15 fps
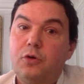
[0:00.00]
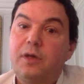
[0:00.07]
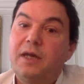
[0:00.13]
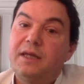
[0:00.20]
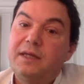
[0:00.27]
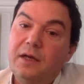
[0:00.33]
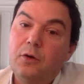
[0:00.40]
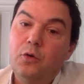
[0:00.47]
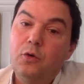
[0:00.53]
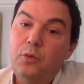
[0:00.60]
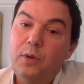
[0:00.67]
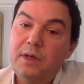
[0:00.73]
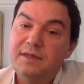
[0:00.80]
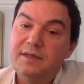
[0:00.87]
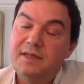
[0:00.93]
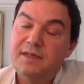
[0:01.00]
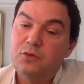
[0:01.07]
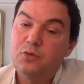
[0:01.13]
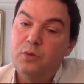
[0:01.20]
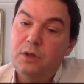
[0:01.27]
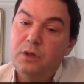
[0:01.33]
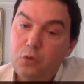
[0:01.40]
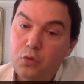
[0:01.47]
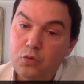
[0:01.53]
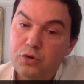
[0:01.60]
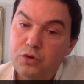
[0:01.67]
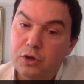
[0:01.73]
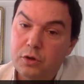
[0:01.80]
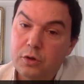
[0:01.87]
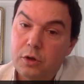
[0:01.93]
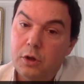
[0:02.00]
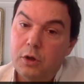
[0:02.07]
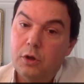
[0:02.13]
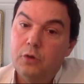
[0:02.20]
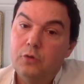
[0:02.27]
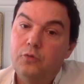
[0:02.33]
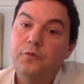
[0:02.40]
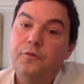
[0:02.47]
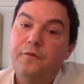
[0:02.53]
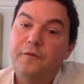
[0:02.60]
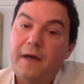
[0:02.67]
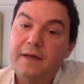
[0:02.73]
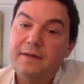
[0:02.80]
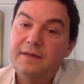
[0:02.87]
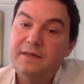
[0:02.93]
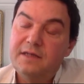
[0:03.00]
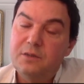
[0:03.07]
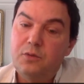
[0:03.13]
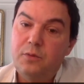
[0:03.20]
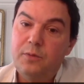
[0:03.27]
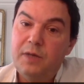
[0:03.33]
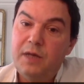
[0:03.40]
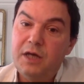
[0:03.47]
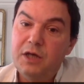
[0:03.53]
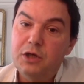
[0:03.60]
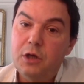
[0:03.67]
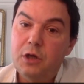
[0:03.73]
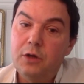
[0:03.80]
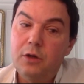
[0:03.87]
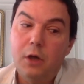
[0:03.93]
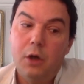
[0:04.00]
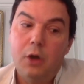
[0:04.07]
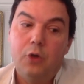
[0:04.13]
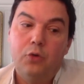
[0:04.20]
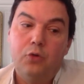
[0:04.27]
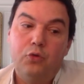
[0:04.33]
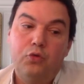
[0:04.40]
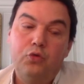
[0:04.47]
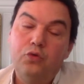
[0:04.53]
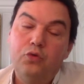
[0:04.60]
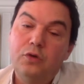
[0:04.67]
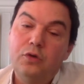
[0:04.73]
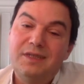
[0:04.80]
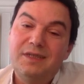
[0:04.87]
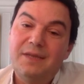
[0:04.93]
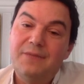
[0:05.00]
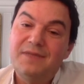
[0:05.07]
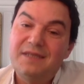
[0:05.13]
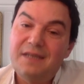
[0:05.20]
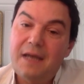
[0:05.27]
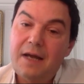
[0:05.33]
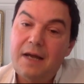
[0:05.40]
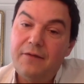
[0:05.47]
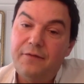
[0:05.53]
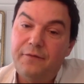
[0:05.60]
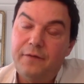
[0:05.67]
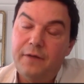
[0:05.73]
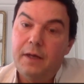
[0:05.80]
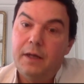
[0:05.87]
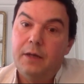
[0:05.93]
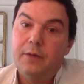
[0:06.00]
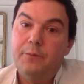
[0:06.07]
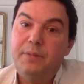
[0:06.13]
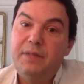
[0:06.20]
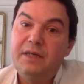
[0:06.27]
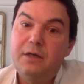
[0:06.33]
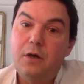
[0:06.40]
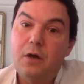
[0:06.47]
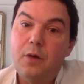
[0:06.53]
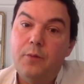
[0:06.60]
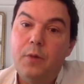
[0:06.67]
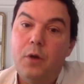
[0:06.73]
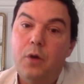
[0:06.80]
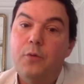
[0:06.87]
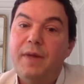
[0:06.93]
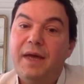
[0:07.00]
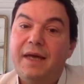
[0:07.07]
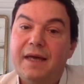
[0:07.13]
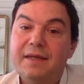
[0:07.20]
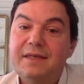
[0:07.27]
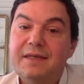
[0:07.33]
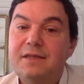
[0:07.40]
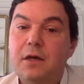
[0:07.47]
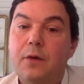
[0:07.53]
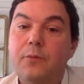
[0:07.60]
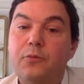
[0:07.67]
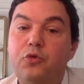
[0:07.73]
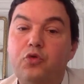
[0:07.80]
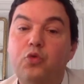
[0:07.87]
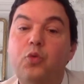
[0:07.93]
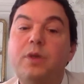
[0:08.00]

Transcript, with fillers: categories that we use to fight discrimination do not themselves become a mechanism Fortified.